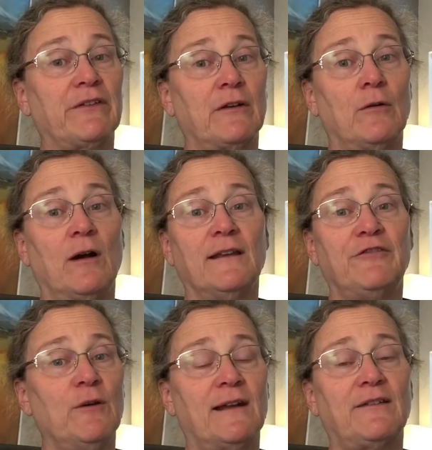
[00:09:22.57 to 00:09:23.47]
So if
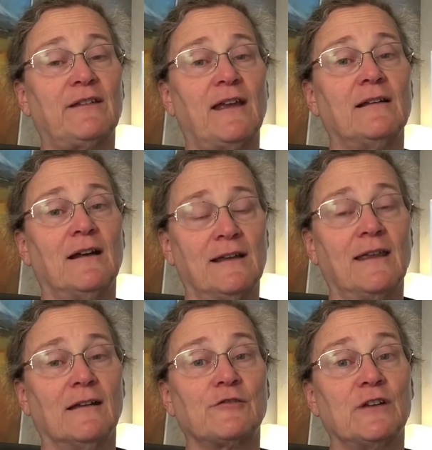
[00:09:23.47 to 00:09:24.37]
you're out of state, I
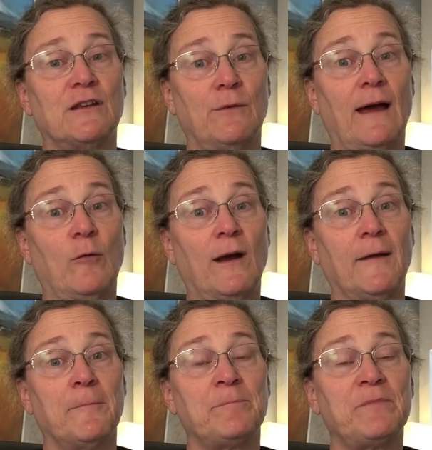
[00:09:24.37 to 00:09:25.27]
can't treat you that way.